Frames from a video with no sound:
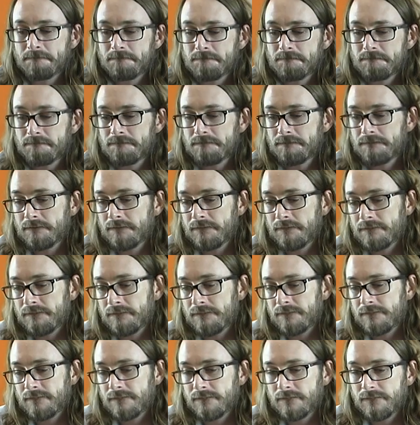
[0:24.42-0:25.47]

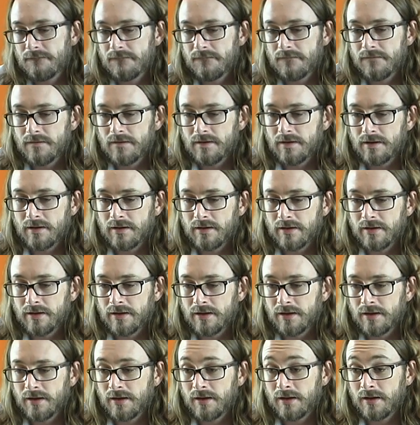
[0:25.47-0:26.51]

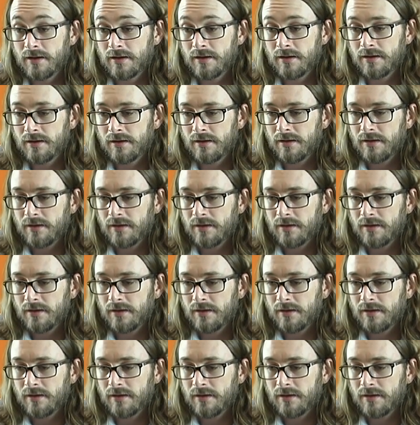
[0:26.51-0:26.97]
Nobody speaks.